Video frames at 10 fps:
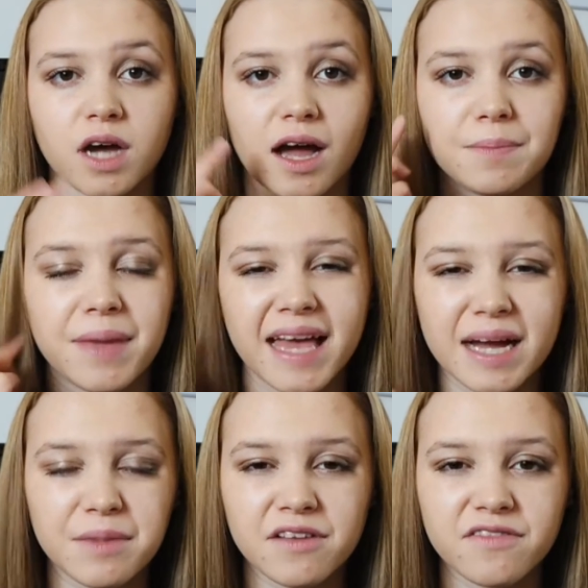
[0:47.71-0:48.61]
I pick
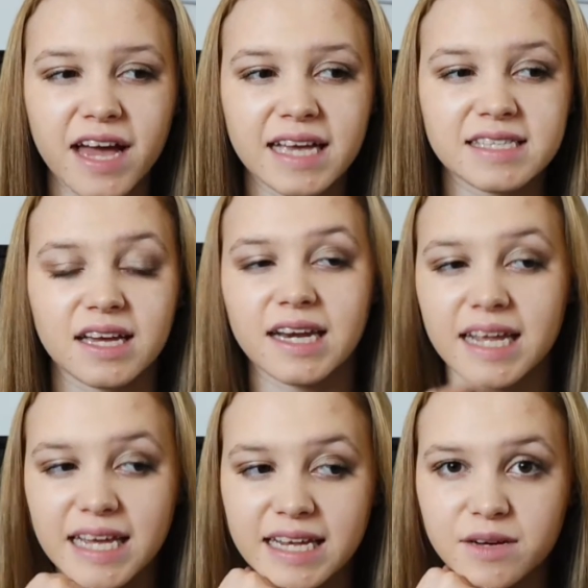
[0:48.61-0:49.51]
up my face, I
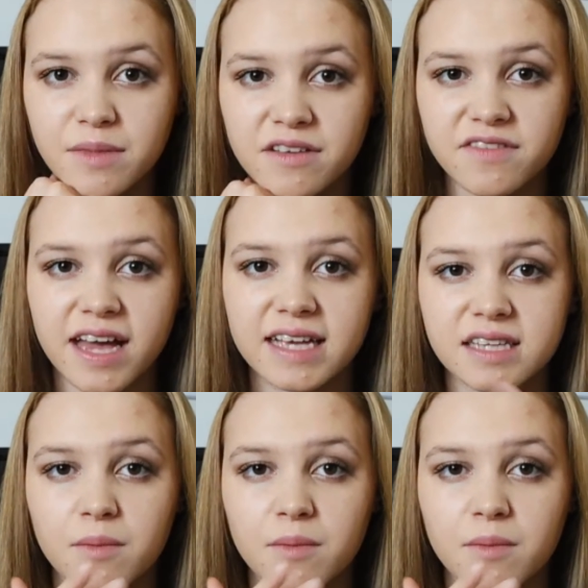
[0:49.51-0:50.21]
lean on my face,